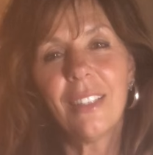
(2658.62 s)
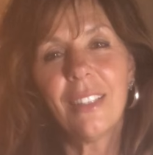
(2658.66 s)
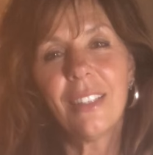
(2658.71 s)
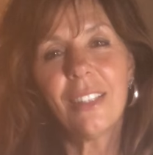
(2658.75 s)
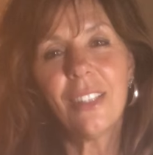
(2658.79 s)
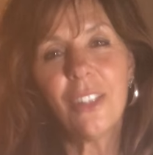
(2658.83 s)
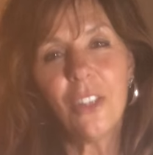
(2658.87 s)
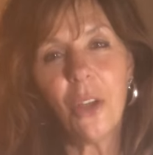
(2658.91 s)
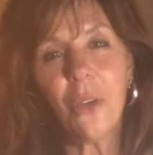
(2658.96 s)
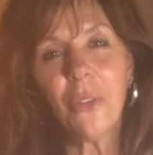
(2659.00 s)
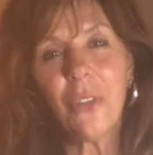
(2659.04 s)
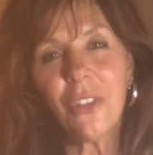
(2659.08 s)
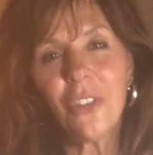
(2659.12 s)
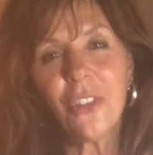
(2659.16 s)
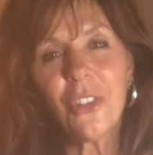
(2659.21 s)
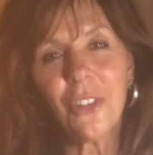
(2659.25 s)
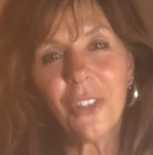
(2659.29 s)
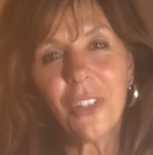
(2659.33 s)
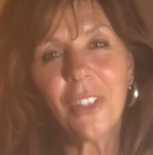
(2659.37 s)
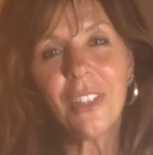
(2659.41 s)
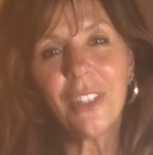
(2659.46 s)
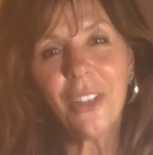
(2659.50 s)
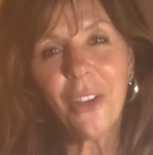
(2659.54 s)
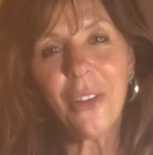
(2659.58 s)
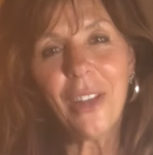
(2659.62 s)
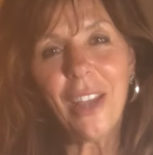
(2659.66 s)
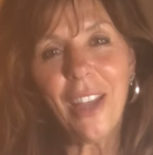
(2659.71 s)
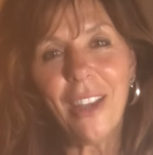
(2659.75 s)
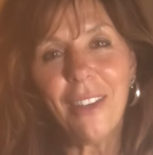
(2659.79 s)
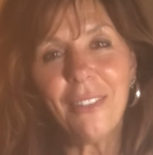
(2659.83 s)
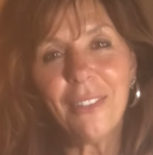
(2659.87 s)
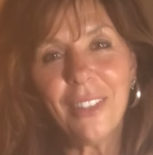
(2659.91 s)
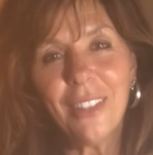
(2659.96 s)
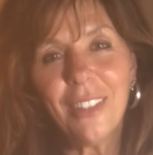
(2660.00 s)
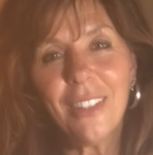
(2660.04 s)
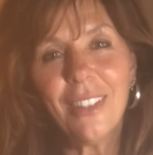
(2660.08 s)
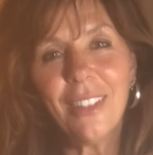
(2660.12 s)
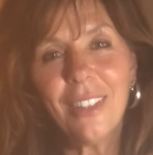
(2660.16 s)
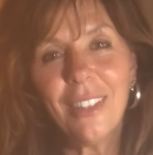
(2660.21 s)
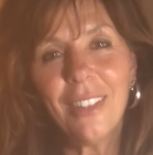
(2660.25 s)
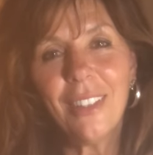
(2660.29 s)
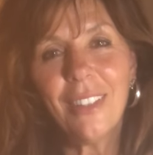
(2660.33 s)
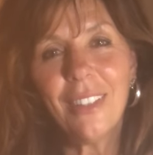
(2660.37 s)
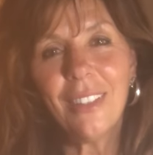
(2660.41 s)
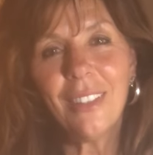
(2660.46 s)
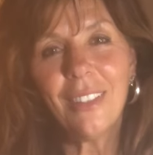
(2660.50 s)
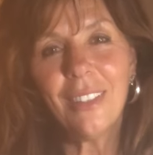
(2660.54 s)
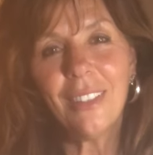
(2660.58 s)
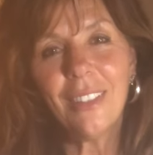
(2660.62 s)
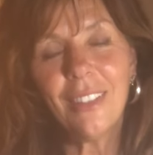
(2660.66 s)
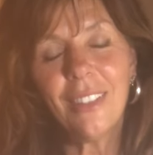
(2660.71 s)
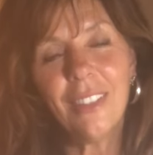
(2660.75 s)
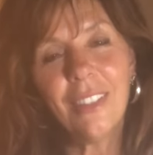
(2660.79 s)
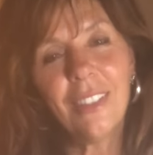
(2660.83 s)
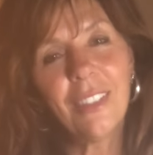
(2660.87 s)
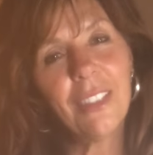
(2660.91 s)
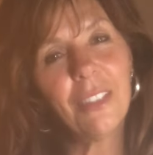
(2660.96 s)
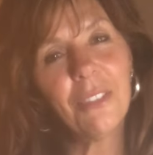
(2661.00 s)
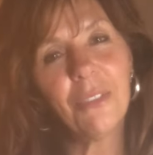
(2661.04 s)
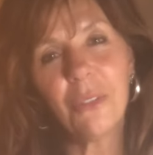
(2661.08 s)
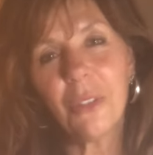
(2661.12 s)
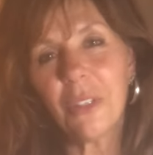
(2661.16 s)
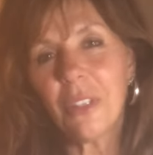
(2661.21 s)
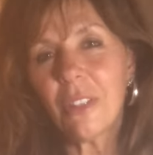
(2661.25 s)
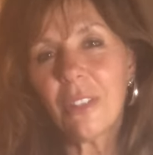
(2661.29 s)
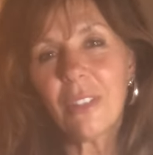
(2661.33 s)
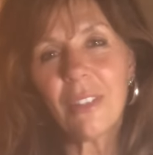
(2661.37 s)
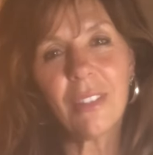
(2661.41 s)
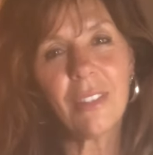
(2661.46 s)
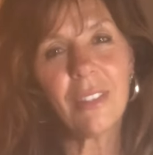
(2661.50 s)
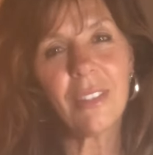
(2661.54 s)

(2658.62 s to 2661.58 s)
to know that you're going to go to heaven and live with